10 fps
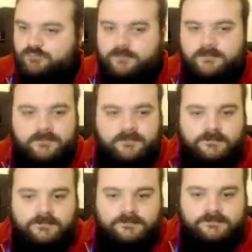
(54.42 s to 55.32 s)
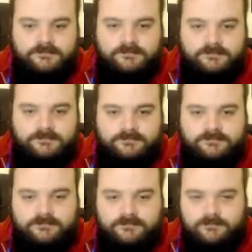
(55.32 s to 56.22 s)

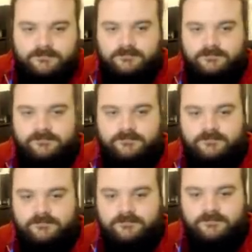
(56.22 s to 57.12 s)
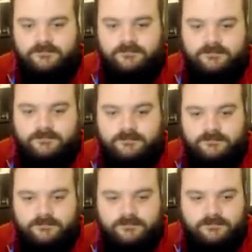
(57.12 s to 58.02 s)

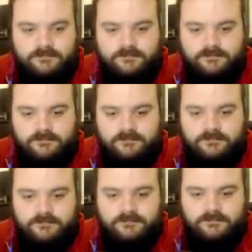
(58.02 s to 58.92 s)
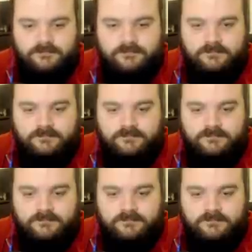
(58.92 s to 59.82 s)

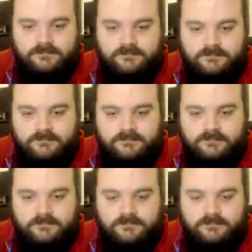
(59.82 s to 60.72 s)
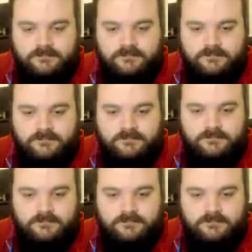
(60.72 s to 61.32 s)
(not speaking)